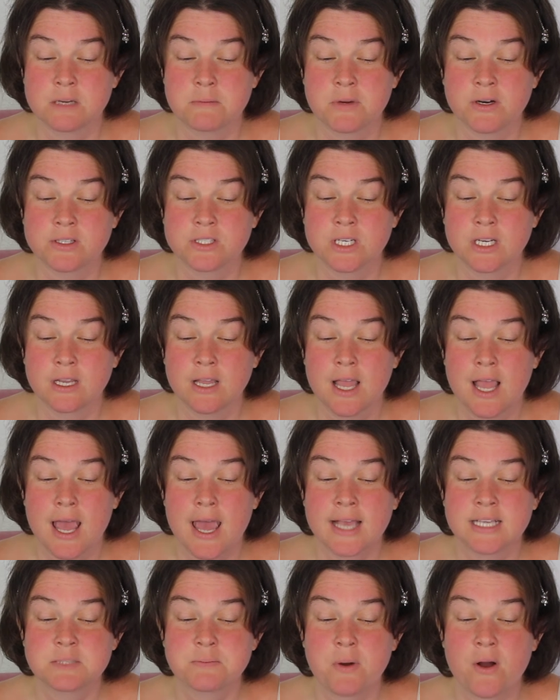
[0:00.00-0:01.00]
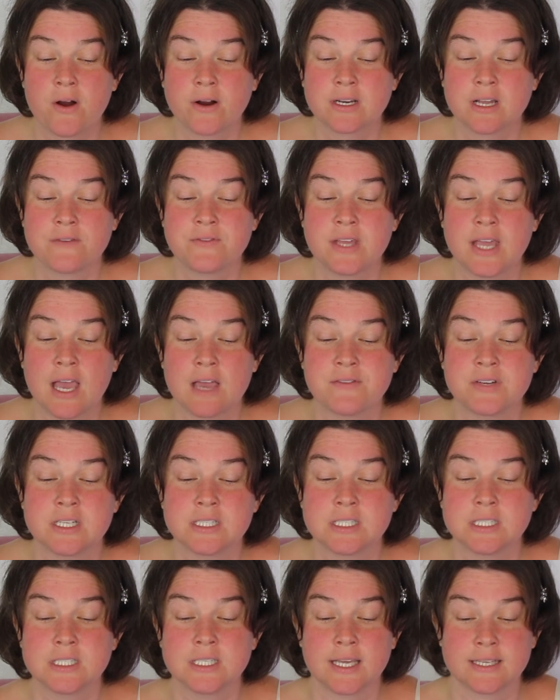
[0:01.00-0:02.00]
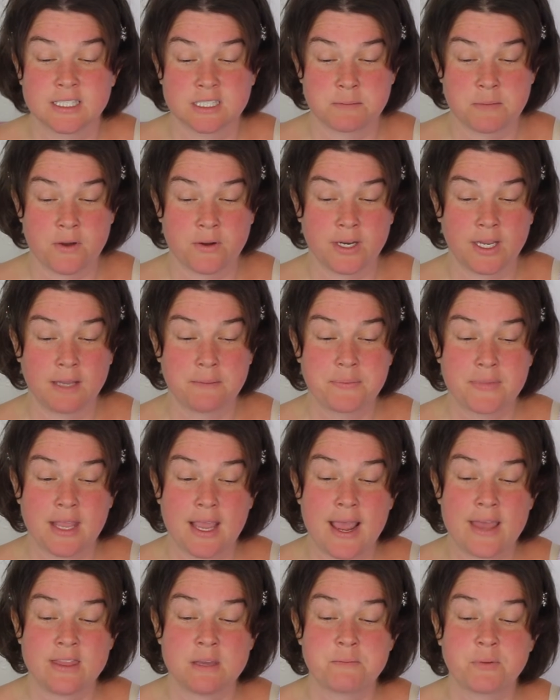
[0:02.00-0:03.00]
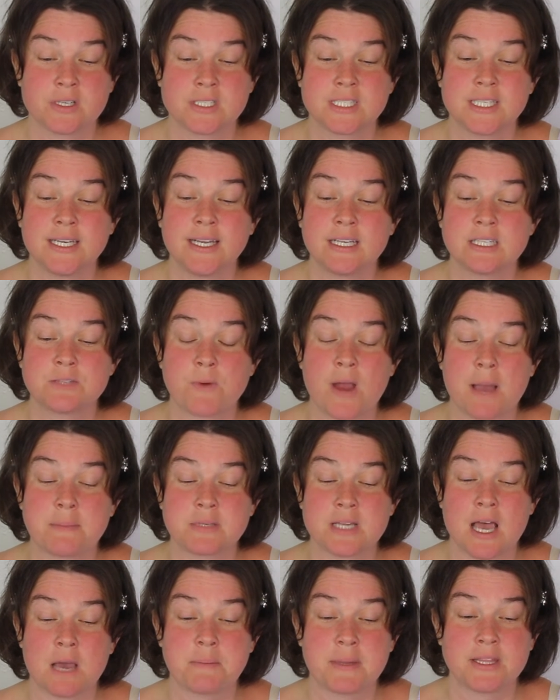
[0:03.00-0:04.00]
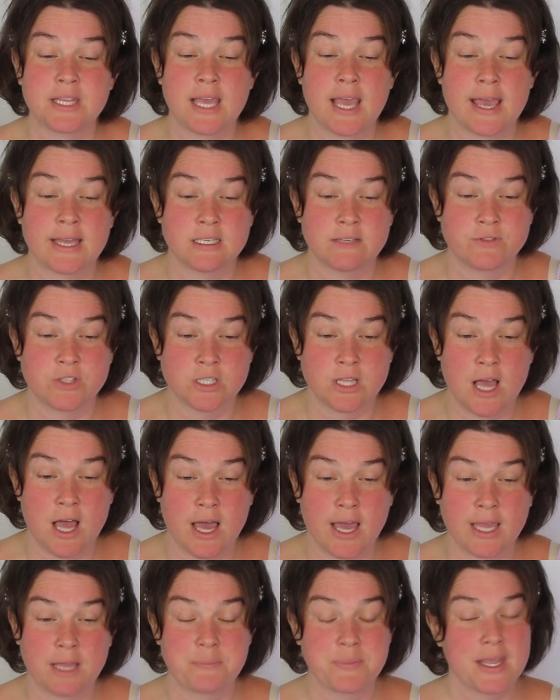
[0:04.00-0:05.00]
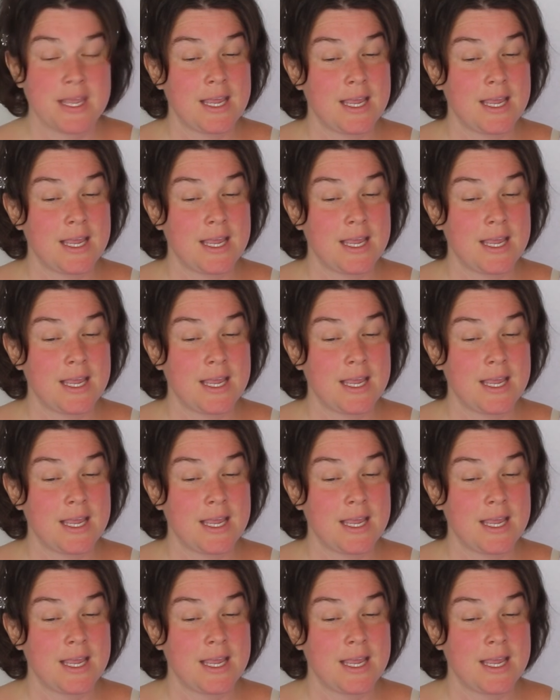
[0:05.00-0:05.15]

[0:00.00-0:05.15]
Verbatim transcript: emerging as part of the evidence and testimony, and then proceedings wrapped up at the end of July.